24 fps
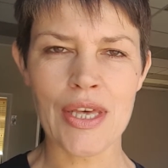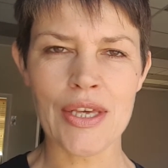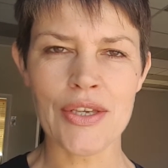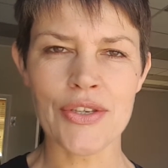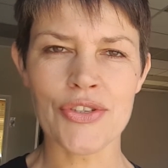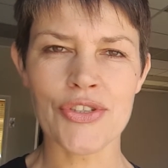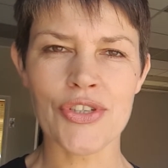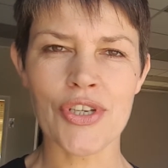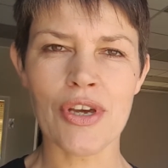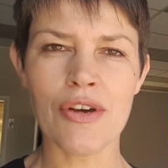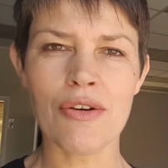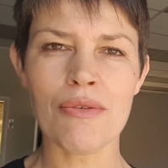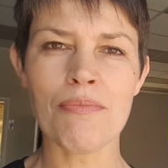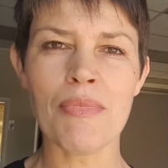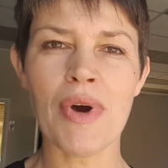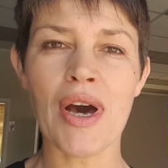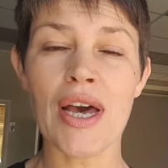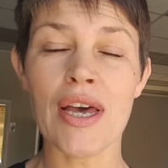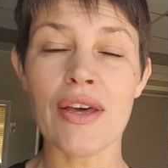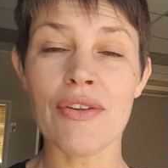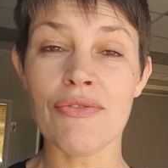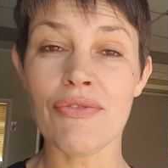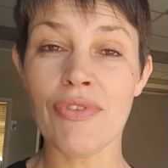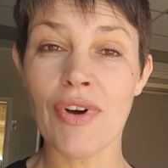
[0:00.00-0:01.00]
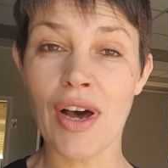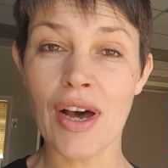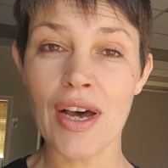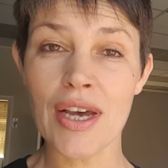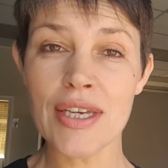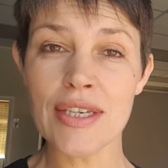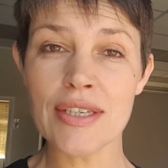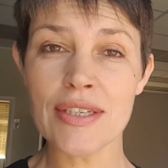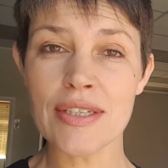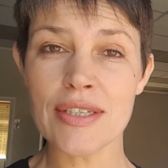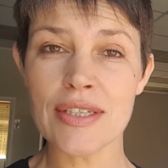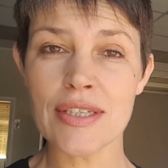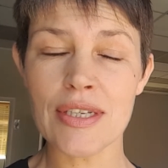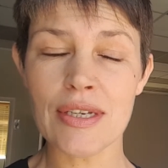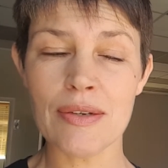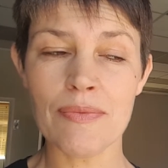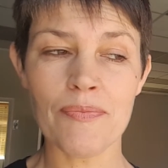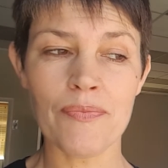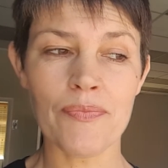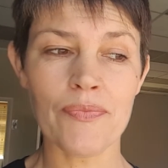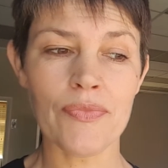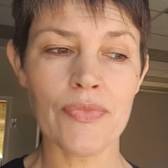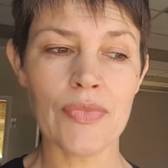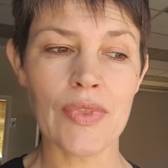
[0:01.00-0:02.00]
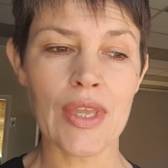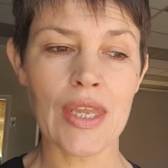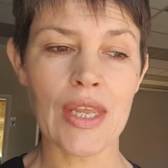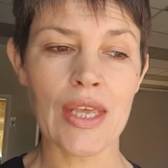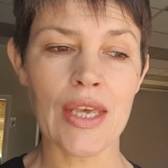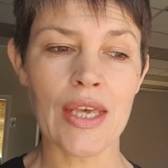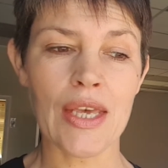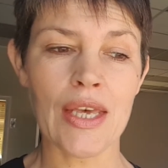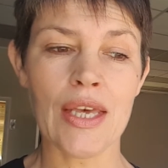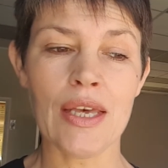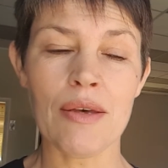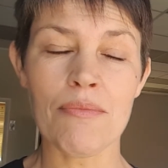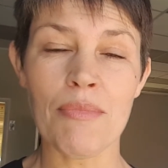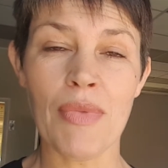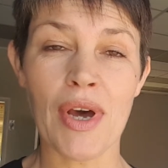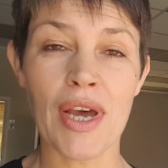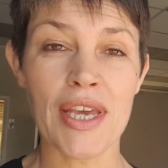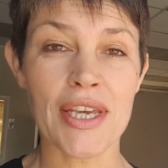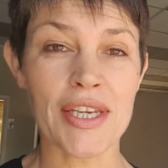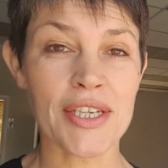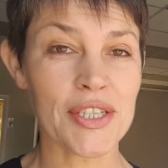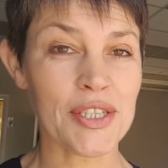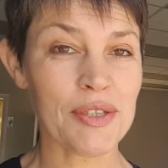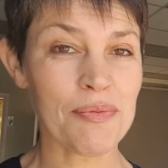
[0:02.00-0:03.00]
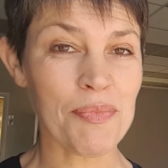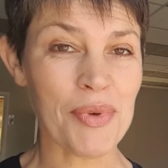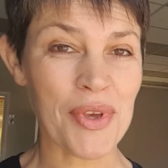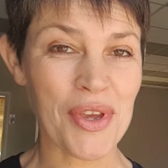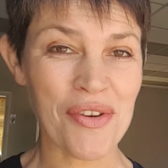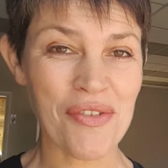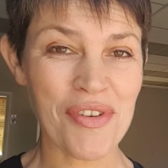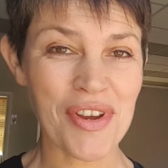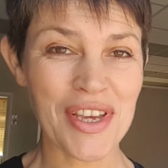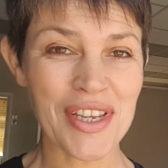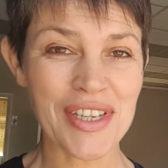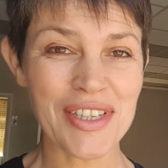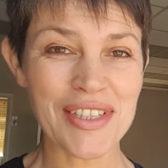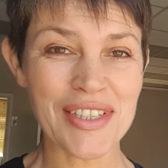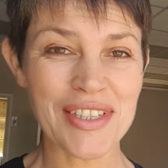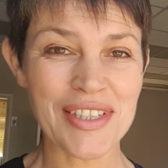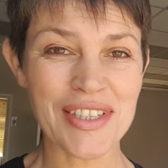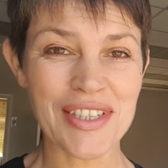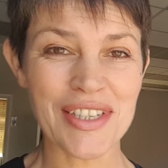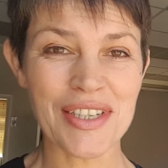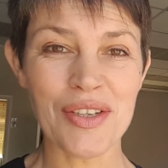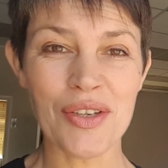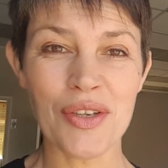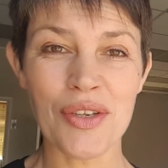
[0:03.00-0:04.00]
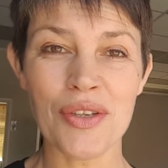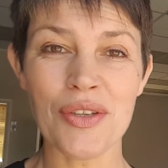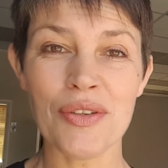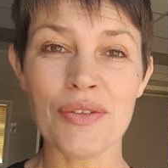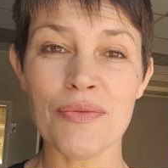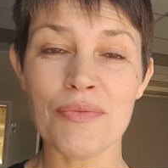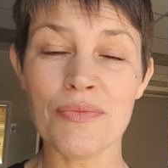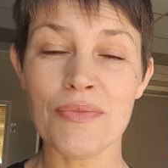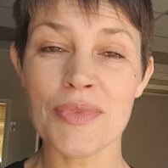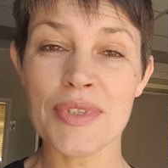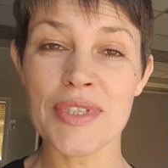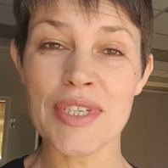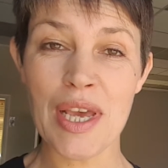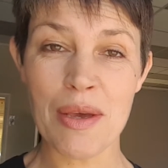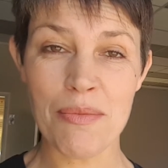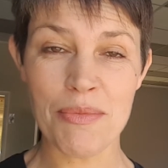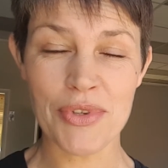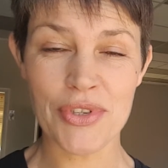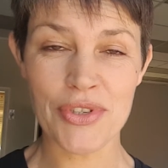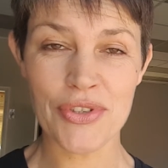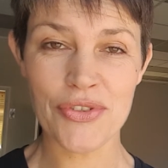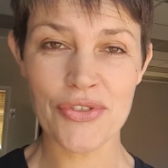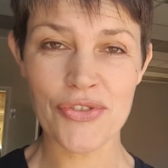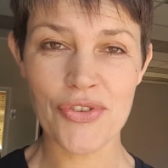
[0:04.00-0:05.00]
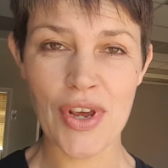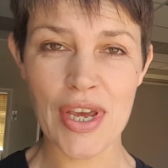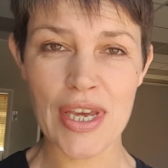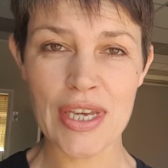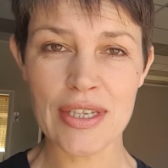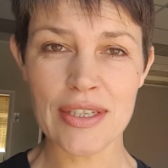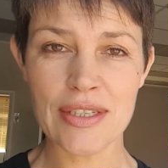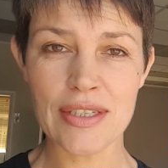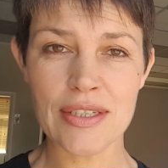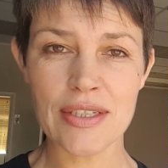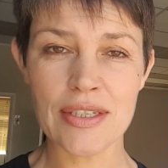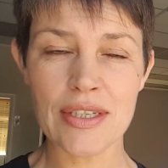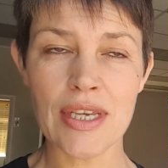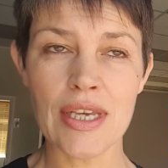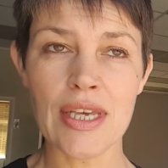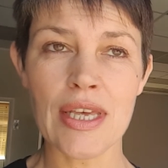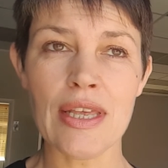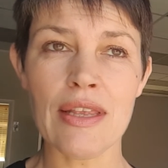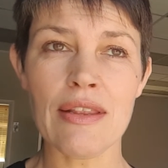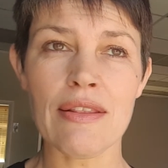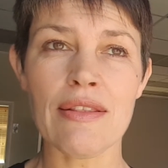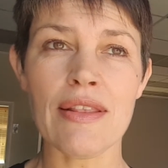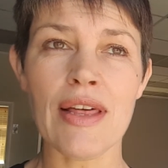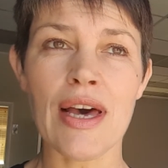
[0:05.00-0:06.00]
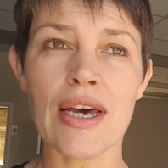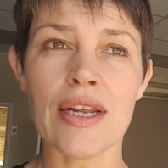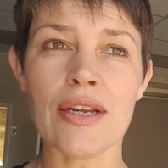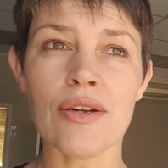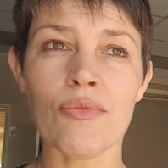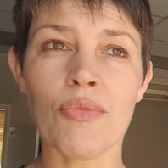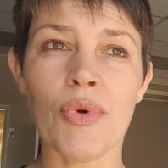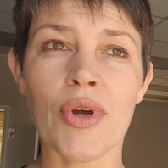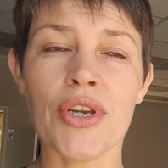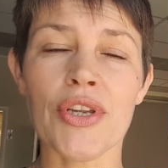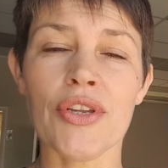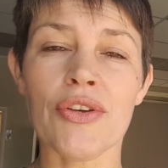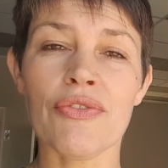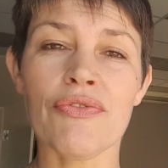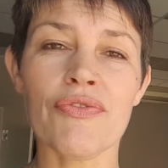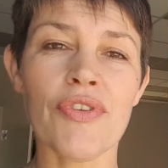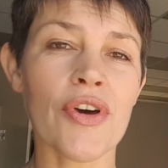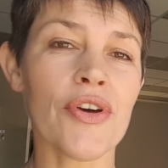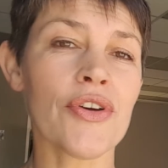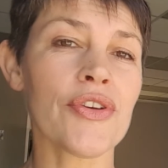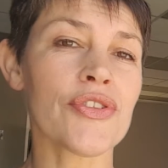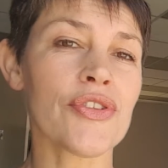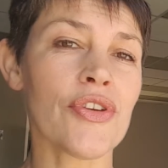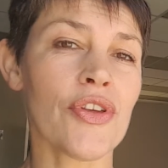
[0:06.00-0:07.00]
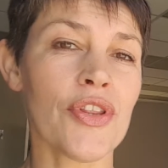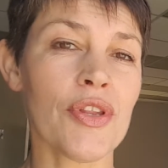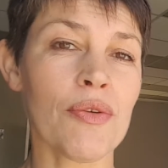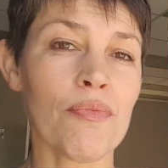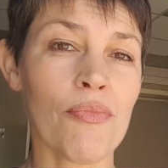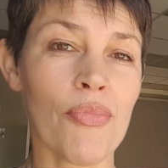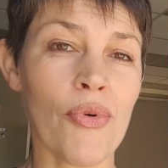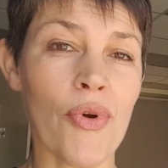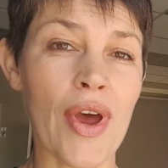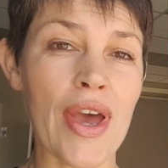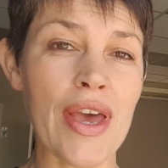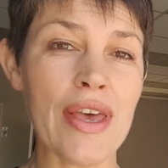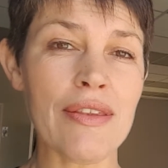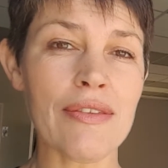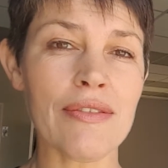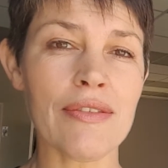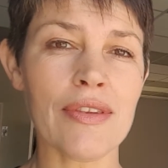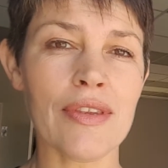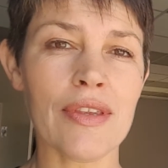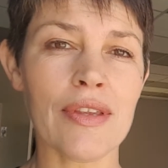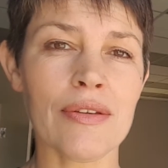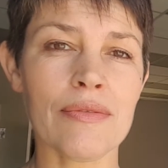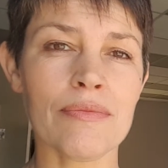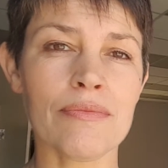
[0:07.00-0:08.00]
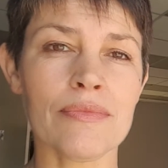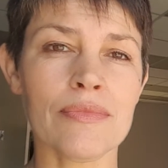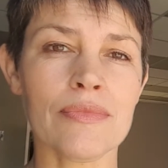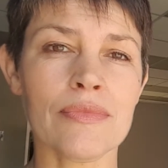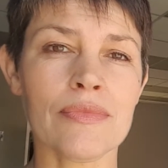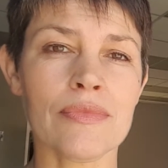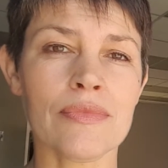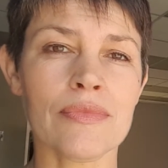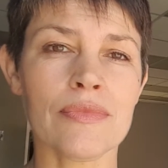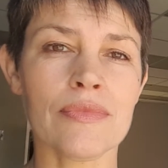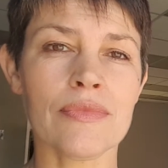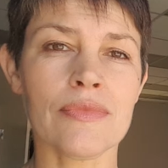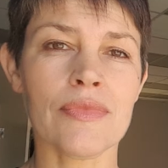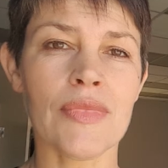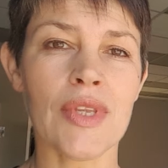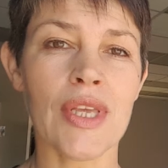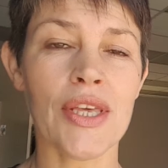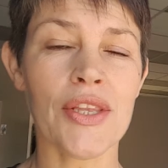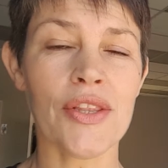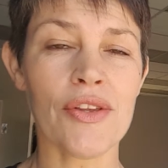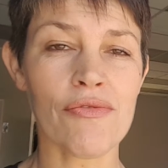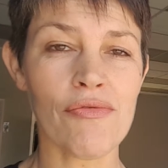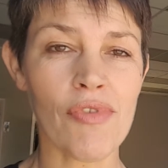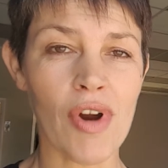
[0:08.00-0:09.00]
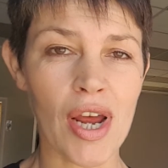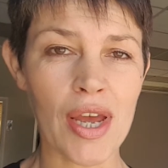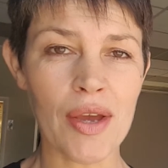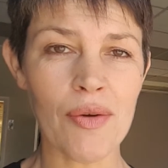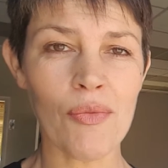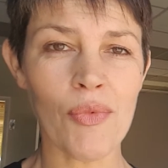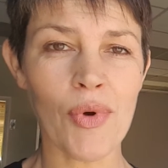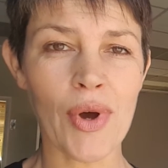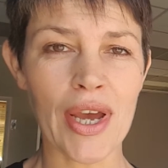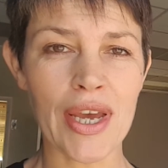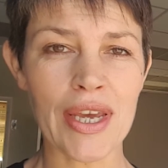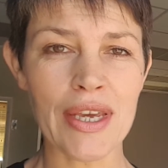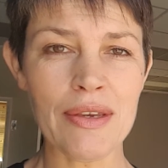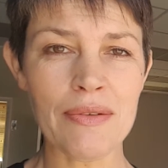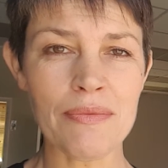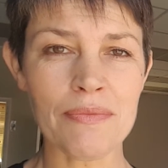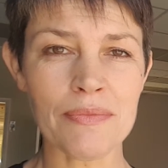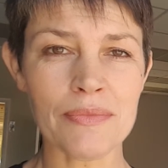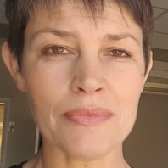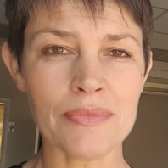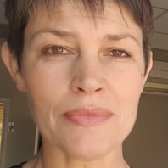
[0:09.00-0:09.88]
So my advice, my experience demonstrates that when you focus on the breath in the right way,